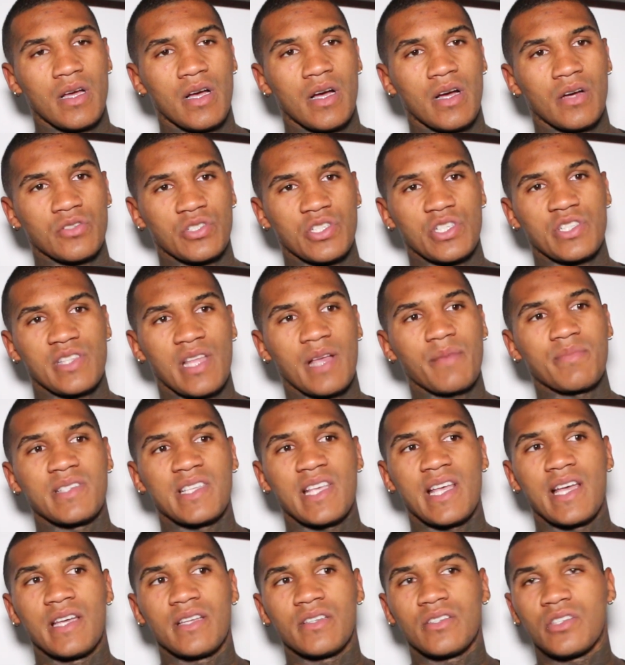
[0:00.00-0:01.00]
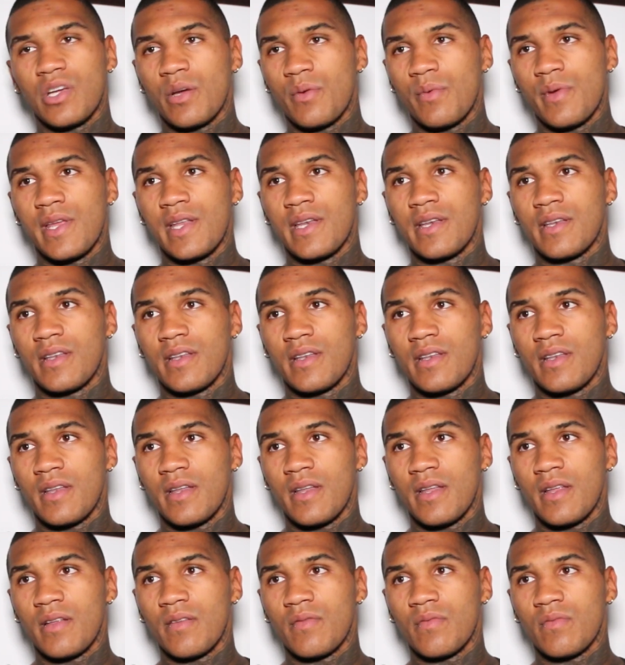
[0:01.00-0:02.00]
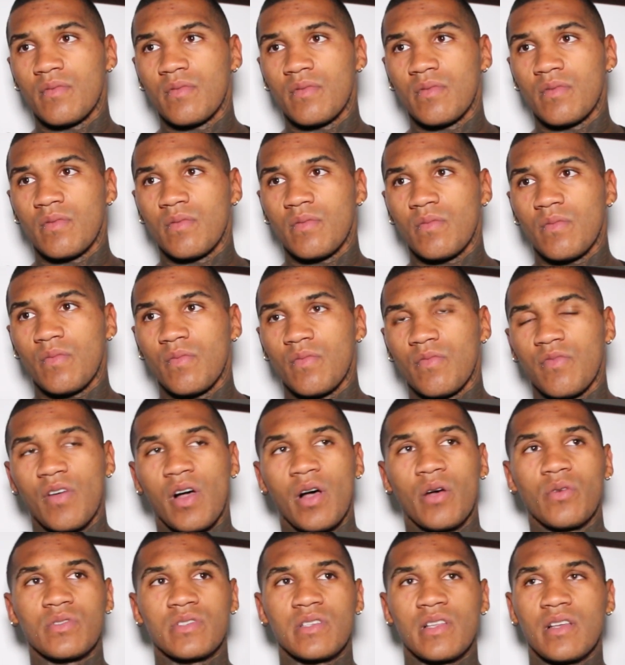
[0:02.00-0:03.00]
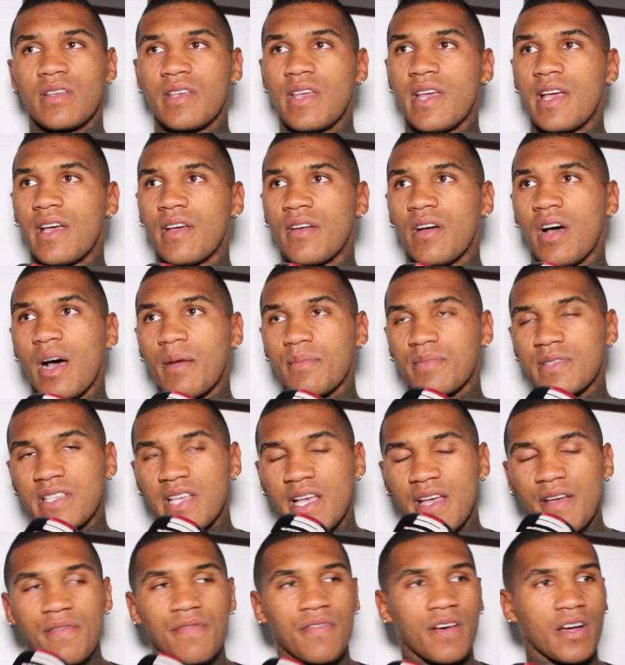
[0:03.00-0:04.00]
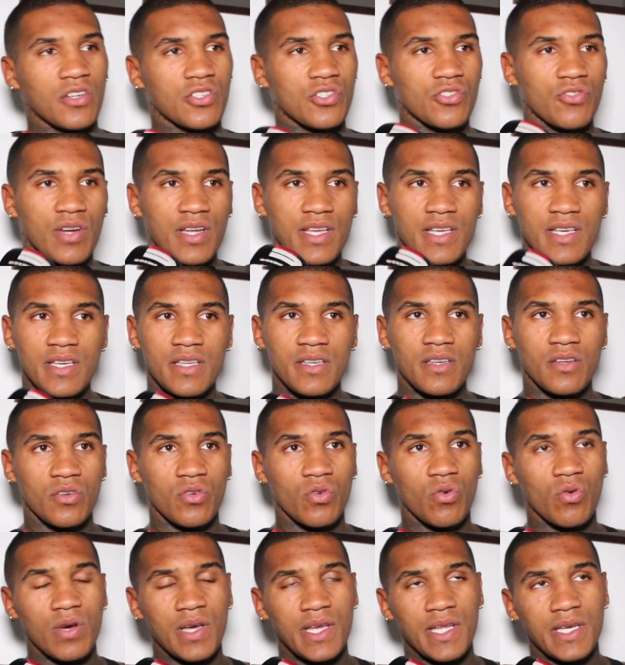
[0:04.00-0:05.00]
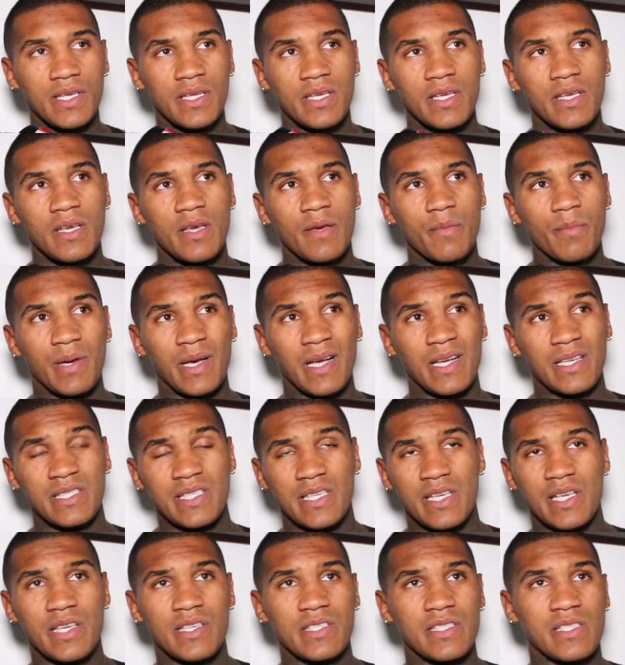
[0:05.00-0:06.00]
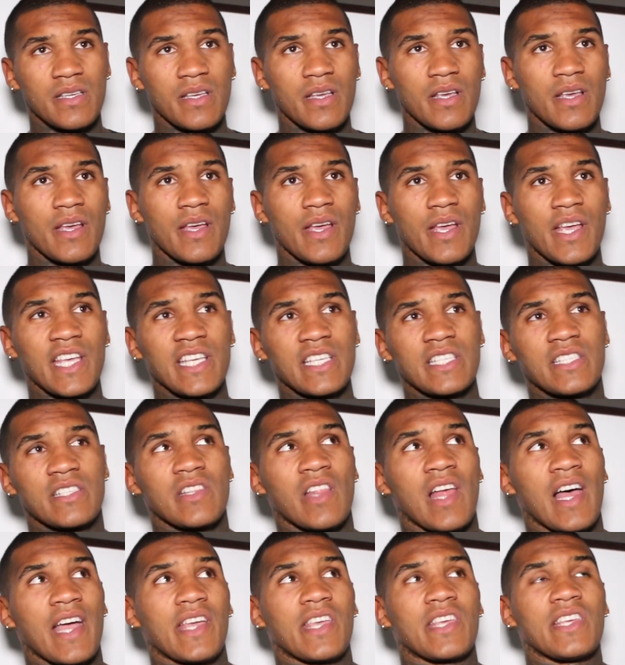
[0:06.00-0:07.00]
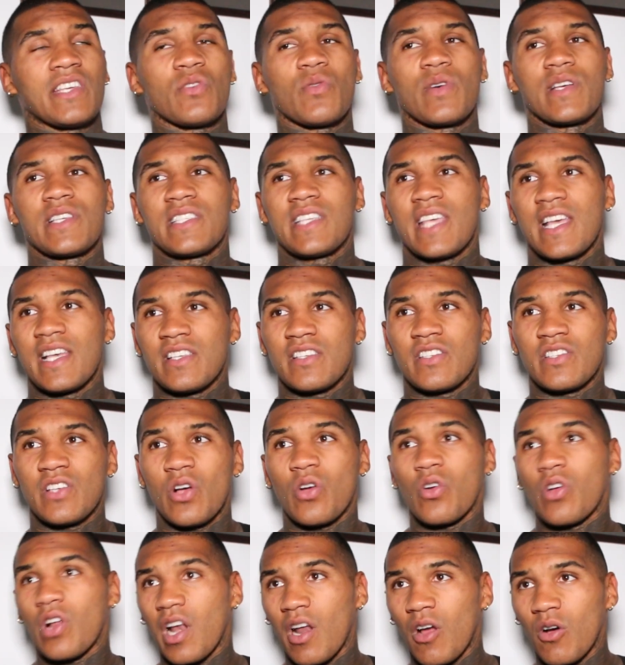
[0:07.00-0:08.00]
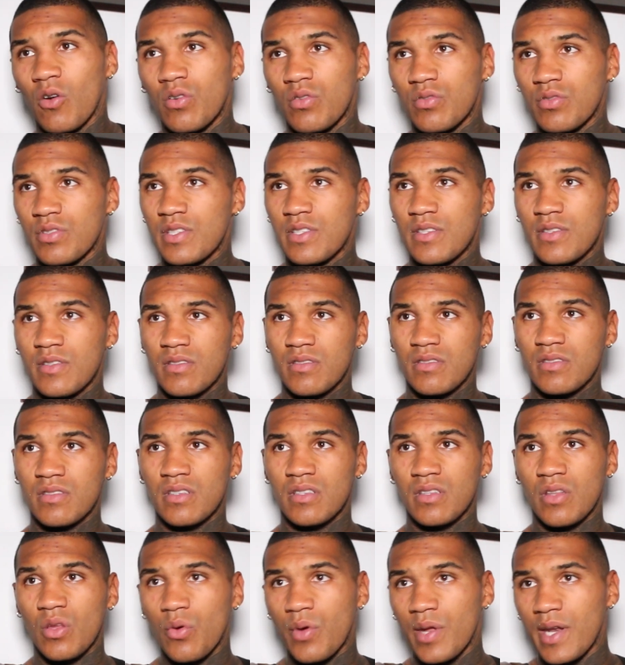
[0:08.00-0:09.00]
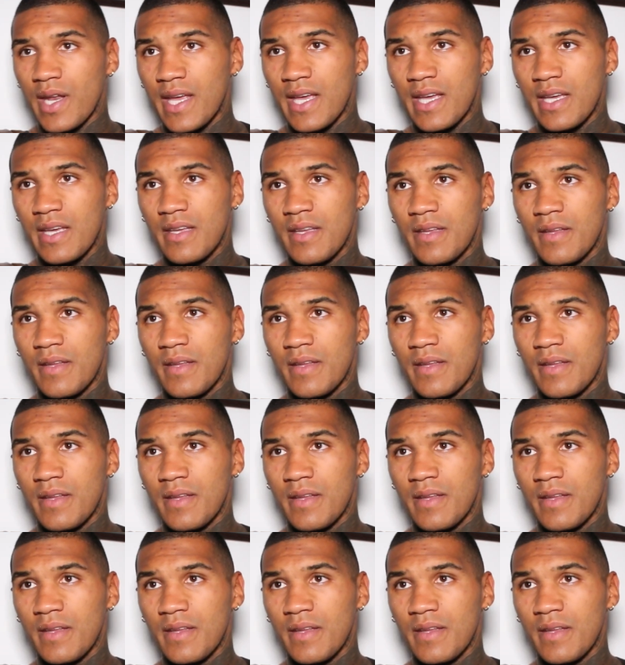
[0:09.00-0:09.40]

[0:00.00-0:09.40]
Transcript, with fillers: I was just upset, do you know what I mean? I was like, yeah, upset, frustrated, annoyed, because it's, it's like you always get so close to doing it,